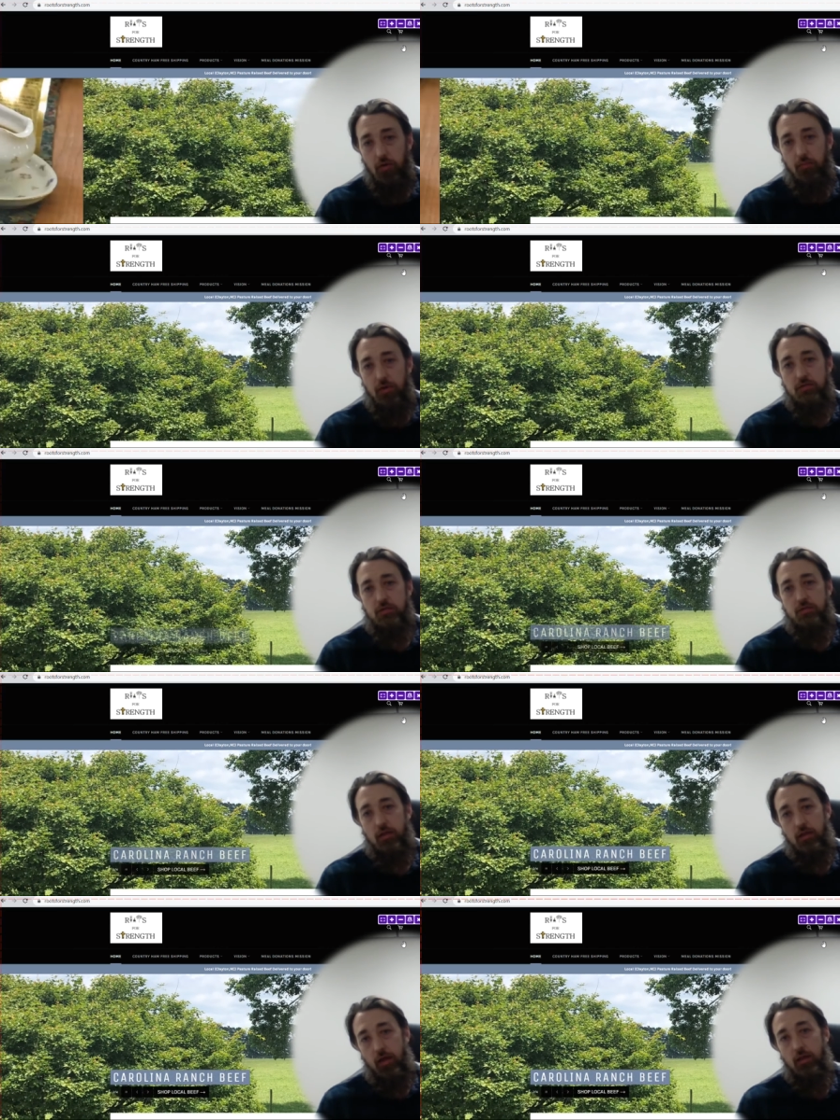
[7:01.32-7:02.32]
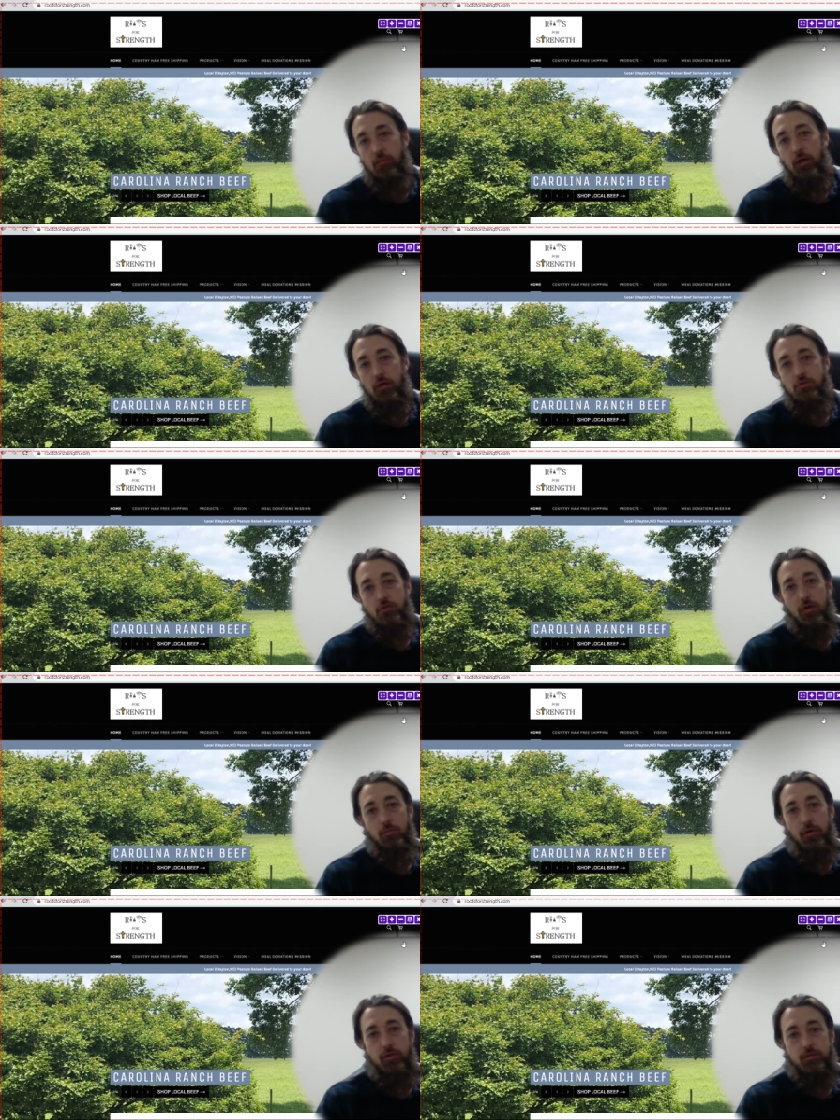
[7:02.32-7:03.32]
of the business and, and the ministry.
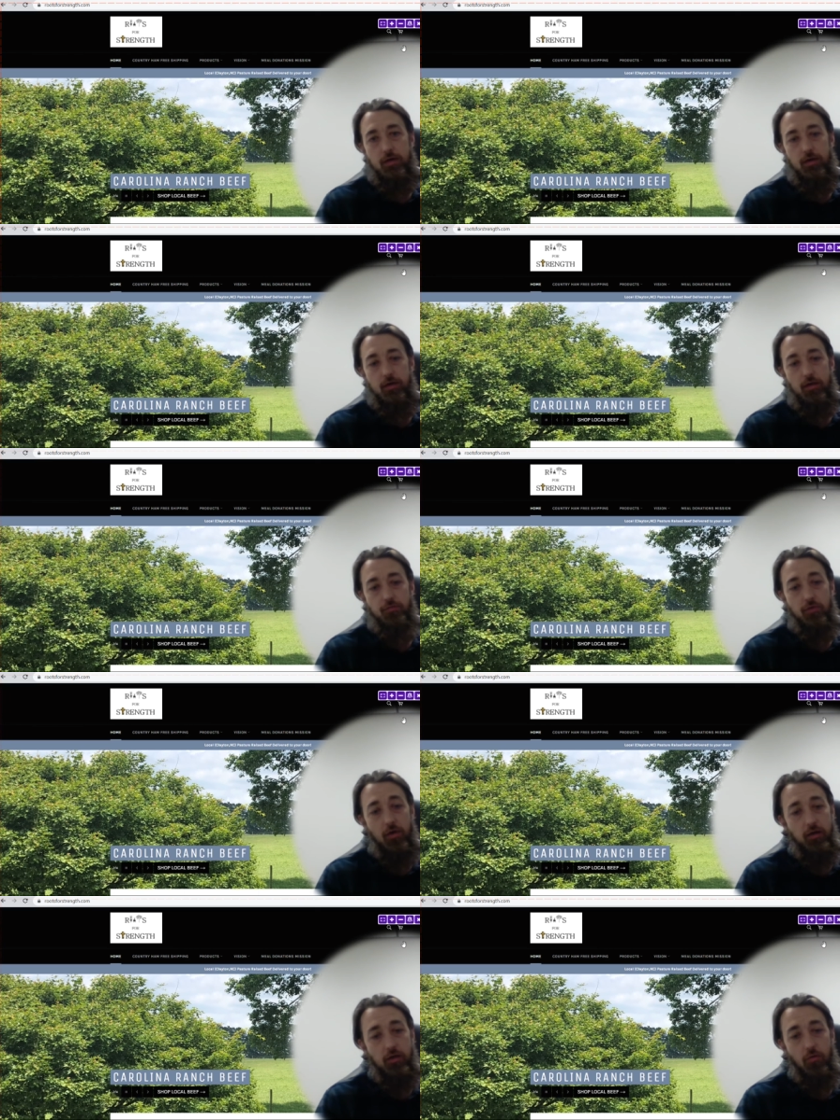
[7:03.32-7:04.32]
But uh, if you got any